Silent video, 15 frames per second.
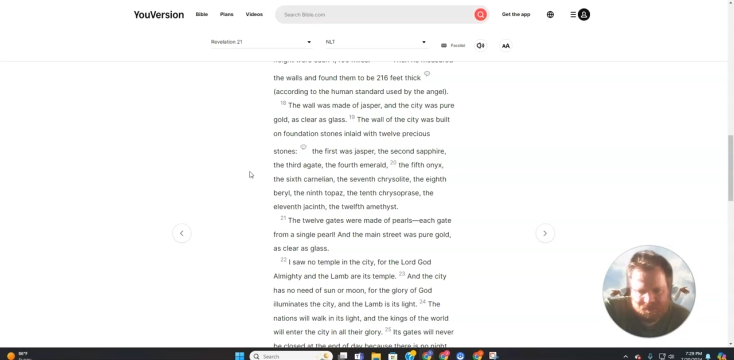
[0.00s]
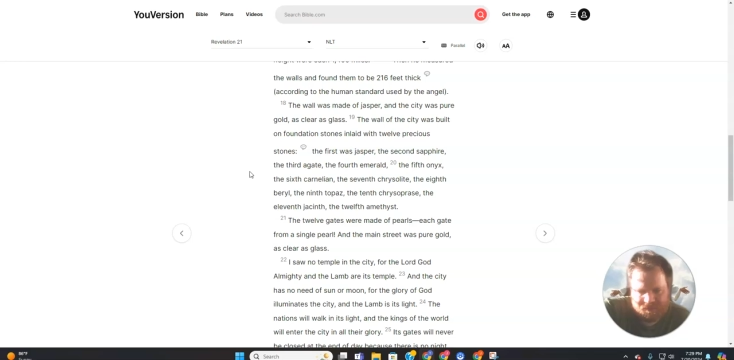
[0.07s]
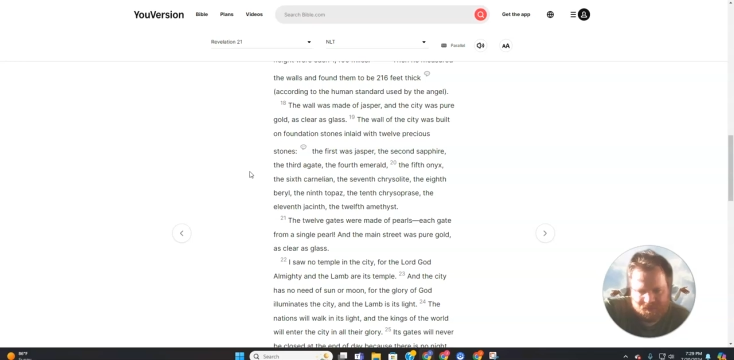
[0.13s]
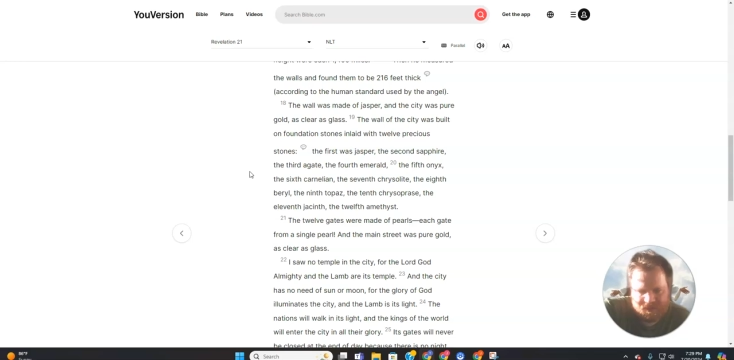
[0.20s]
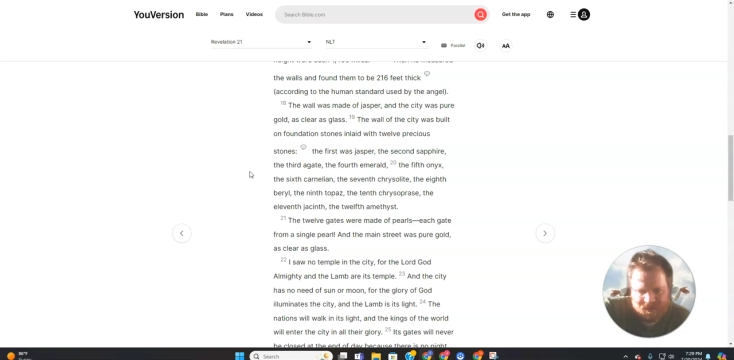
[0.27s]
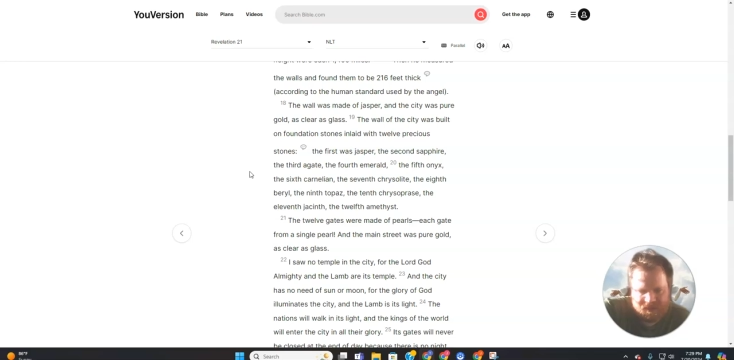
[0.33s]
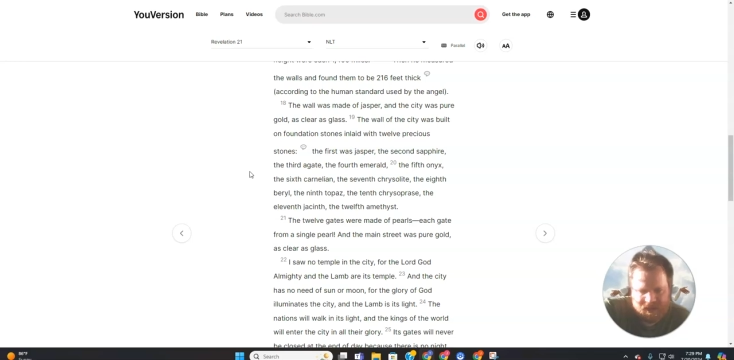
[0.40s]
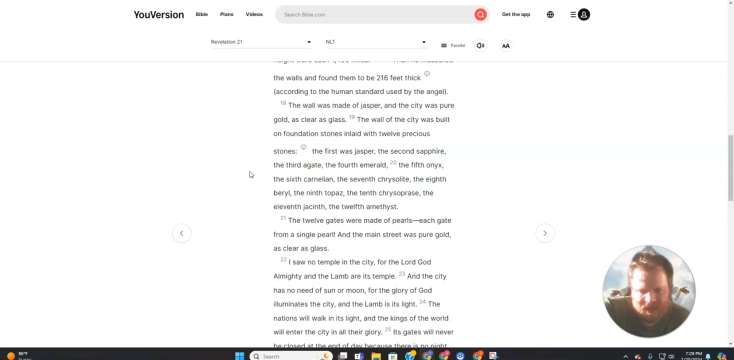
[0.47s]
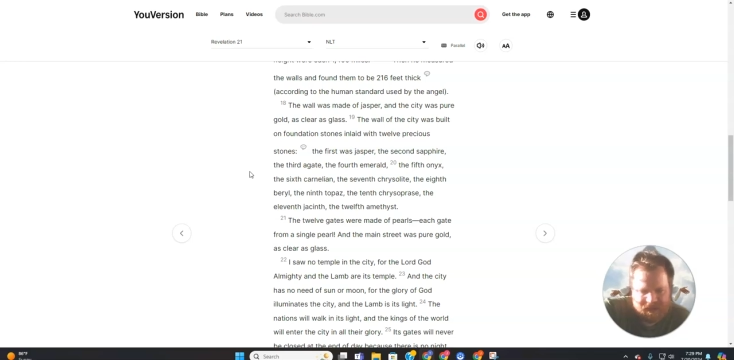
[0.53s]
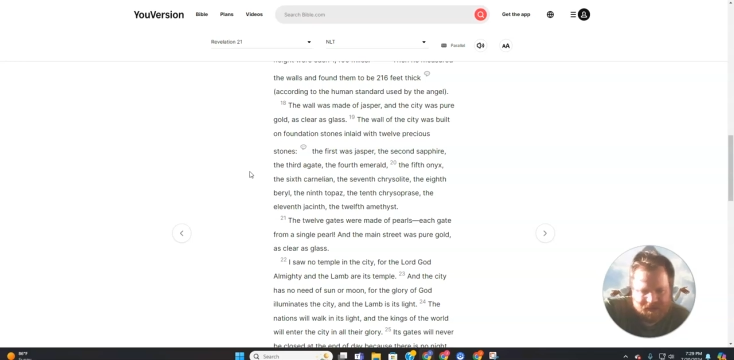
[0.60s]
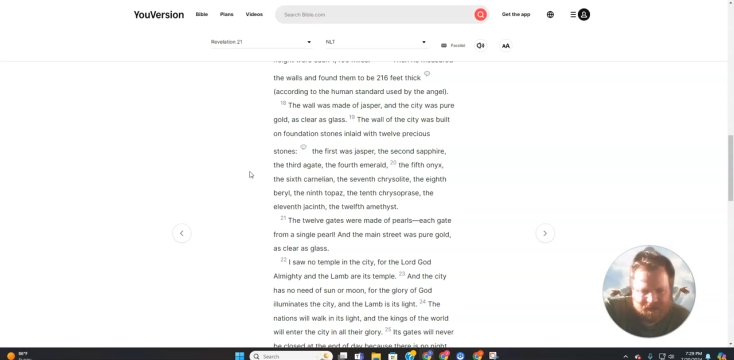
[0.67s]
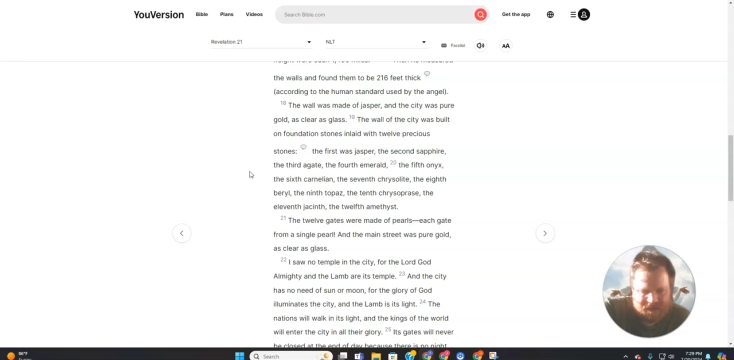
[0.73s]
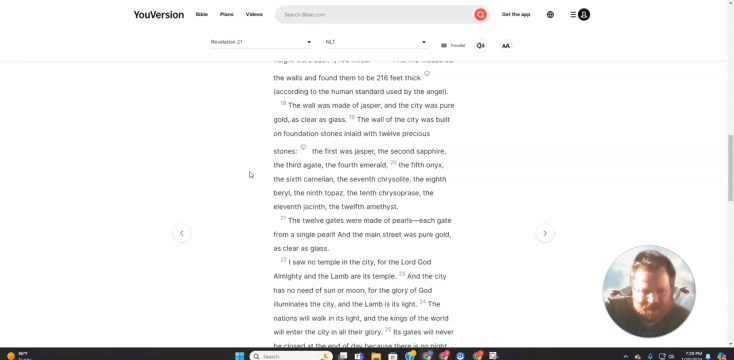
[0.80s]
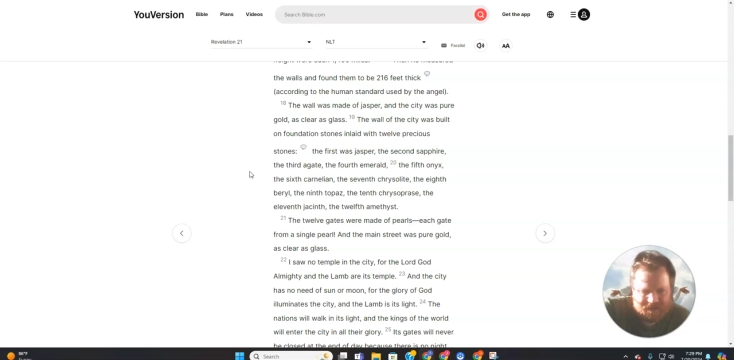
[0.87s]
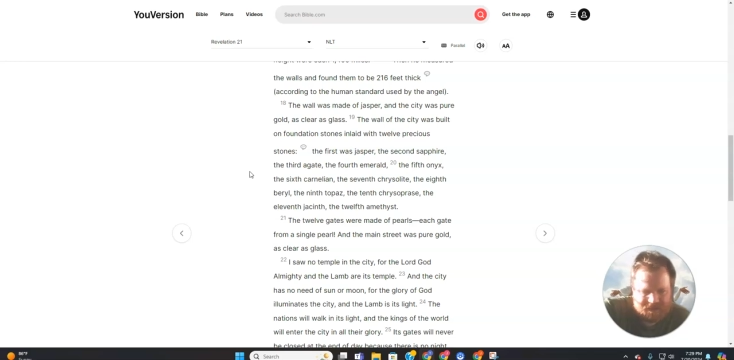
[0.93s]
the fifth
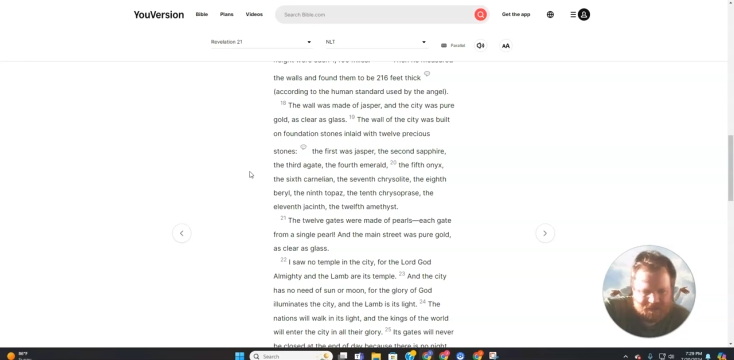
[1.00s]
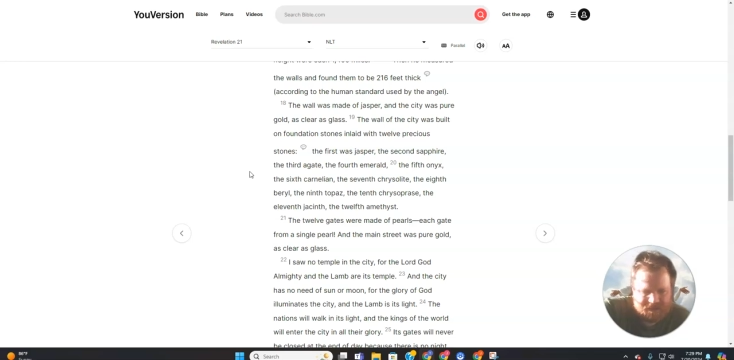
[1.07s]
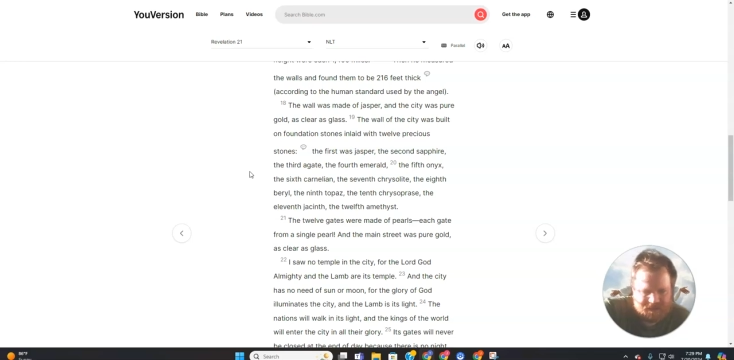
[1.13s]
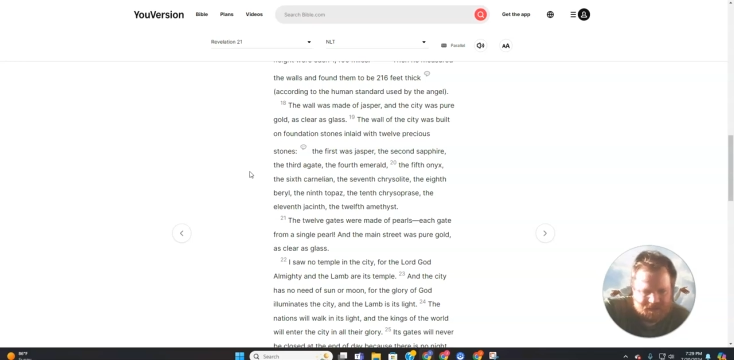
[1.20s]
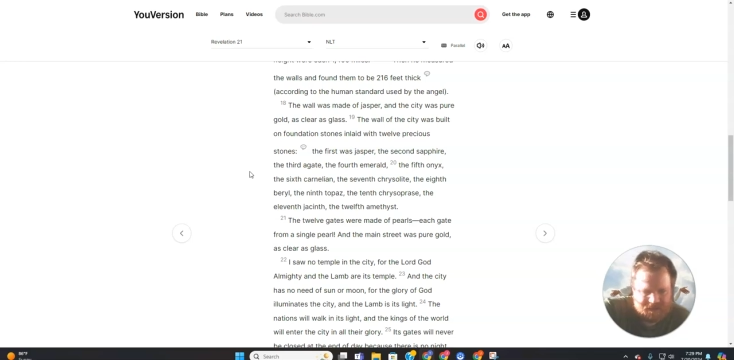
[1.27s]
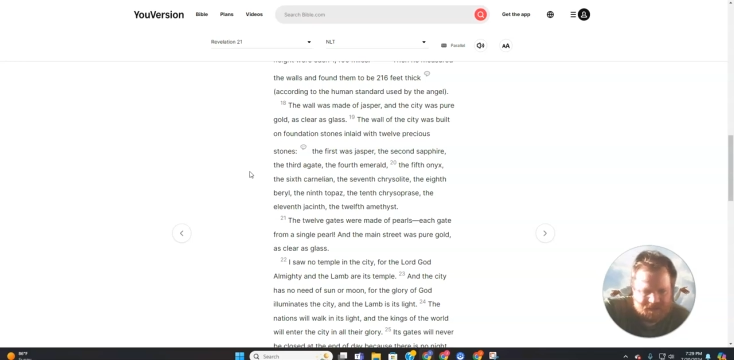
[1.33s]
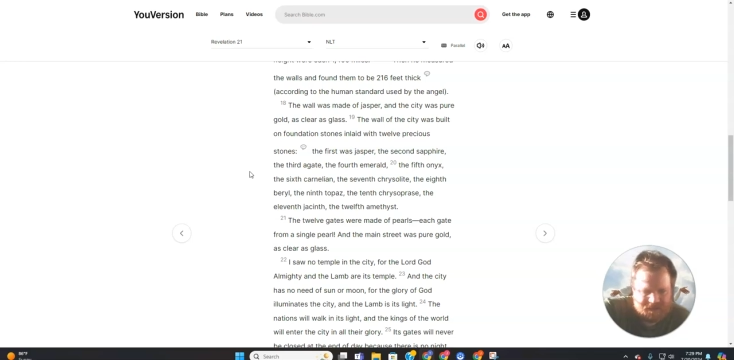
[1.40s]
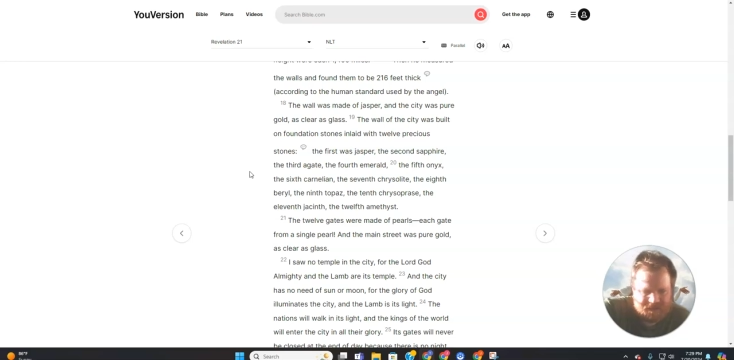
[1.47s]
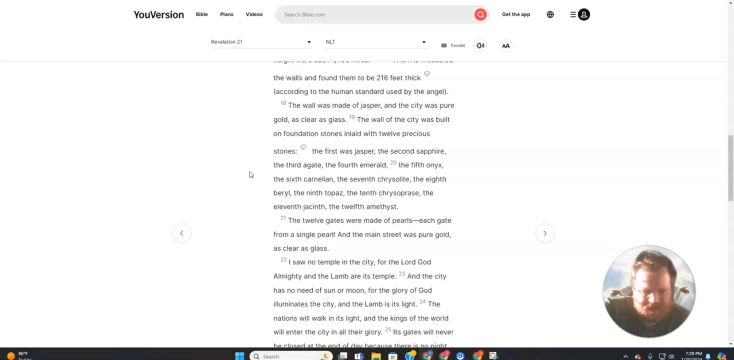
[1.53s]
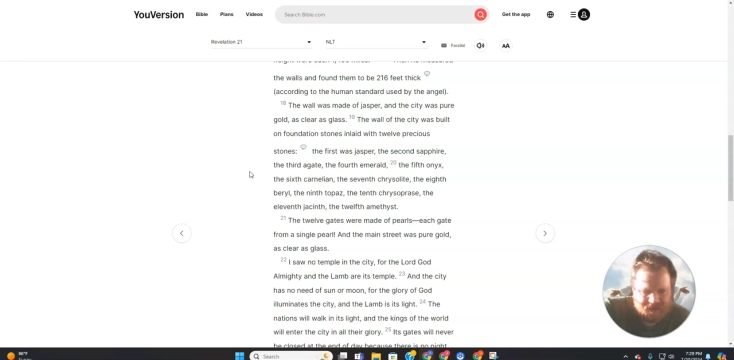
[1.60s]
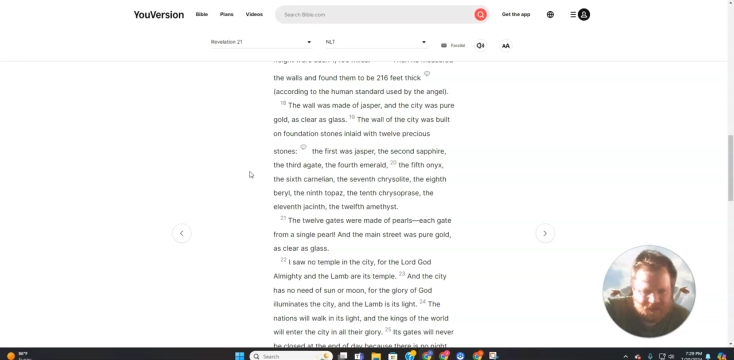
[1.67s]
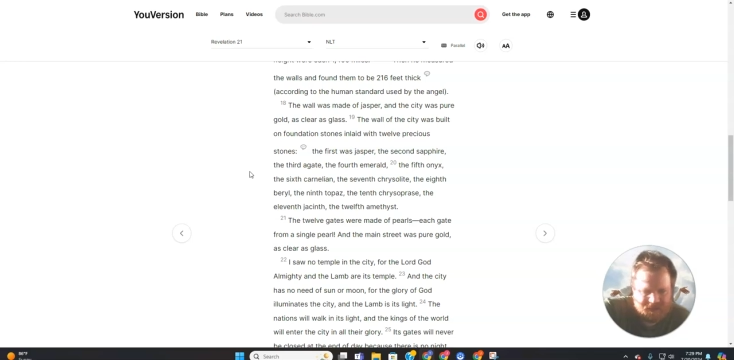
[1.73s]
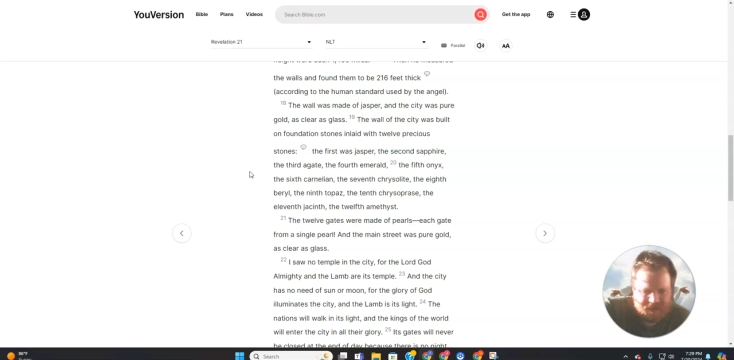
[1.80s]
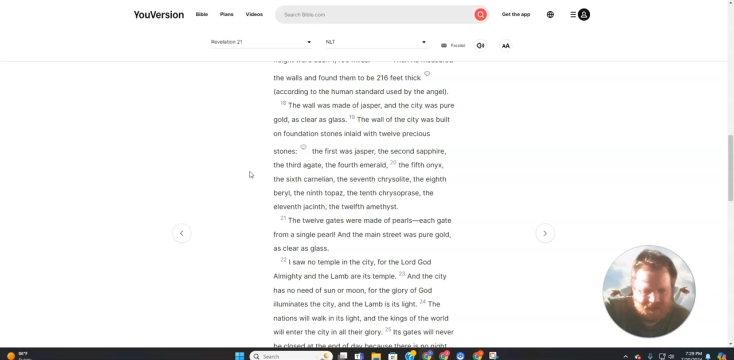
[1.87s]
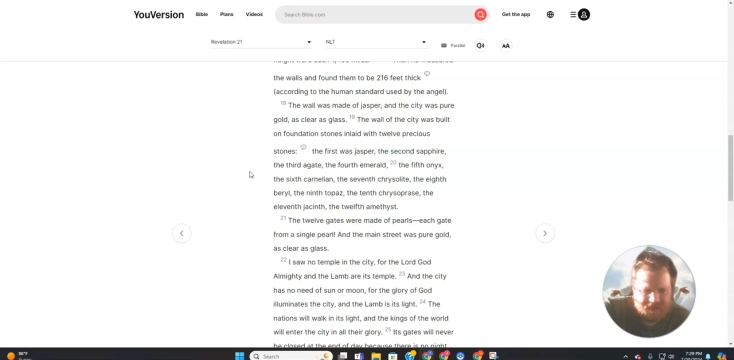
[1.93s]
onyx, the sixth
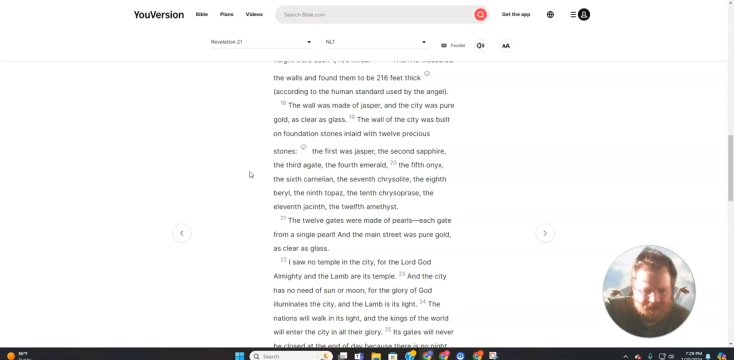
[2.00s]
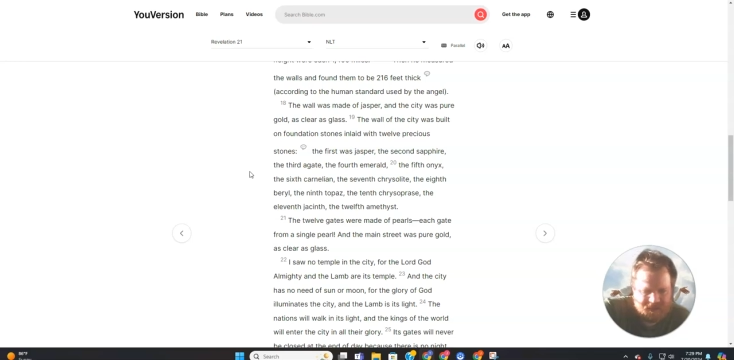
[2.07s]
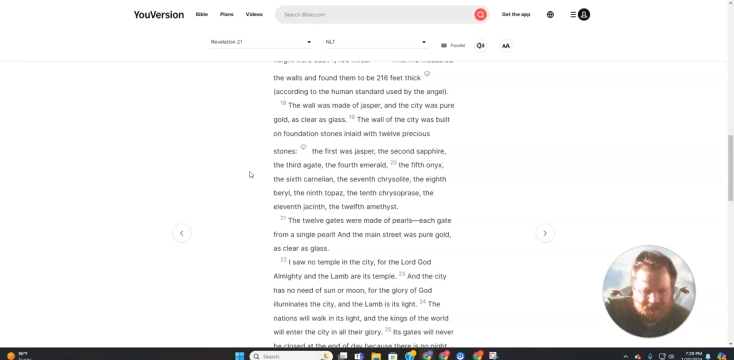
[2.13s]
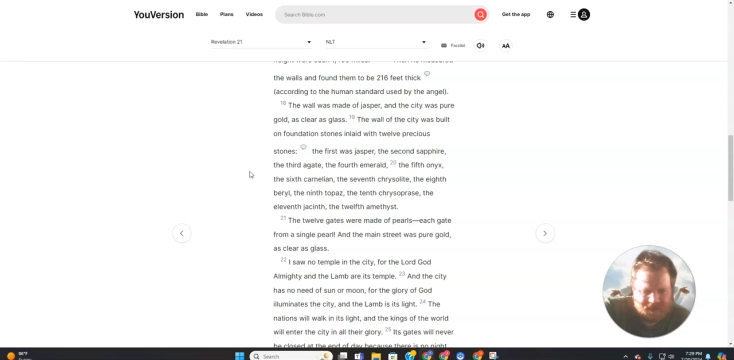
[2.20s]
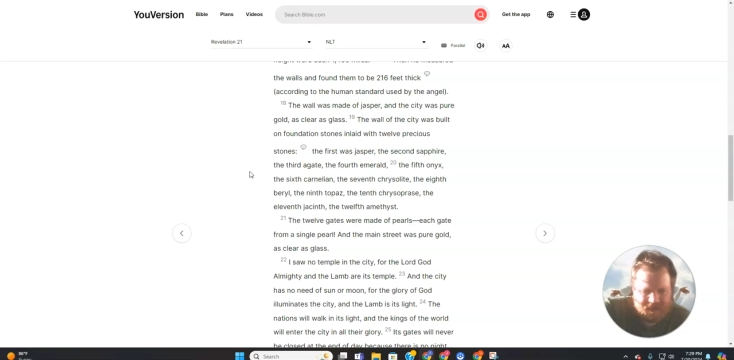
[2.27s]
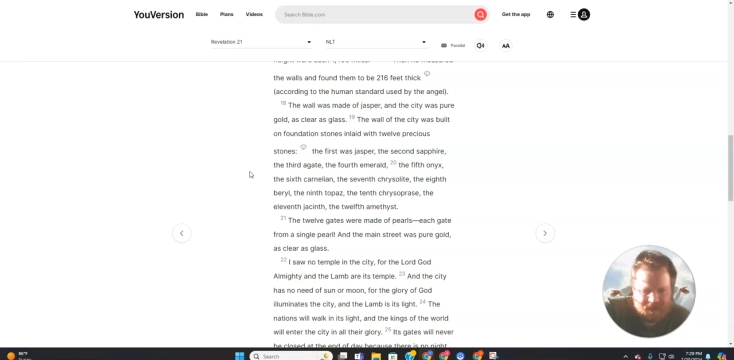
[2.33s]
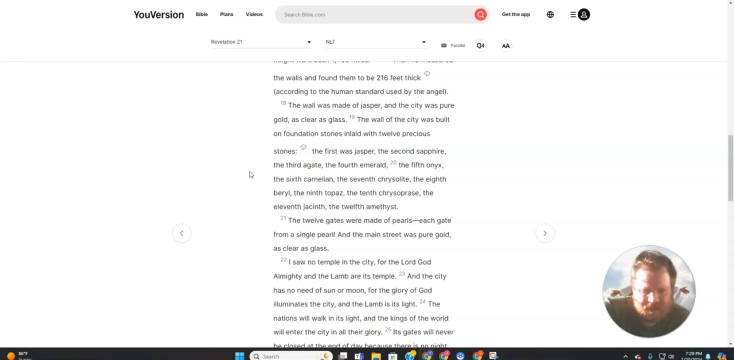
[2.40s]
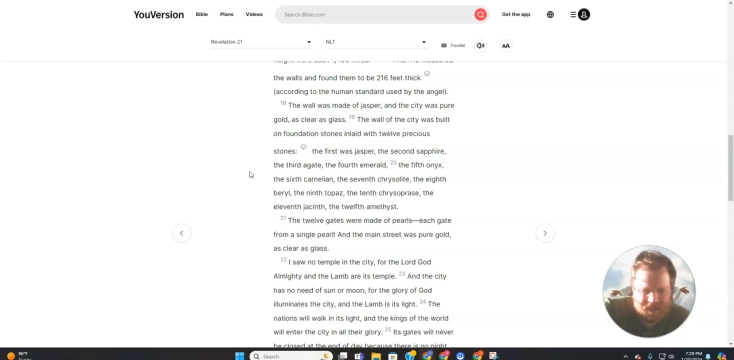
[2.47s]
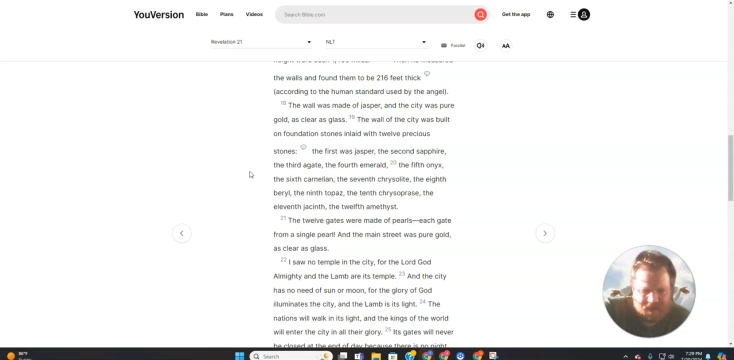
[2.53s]
carnelian,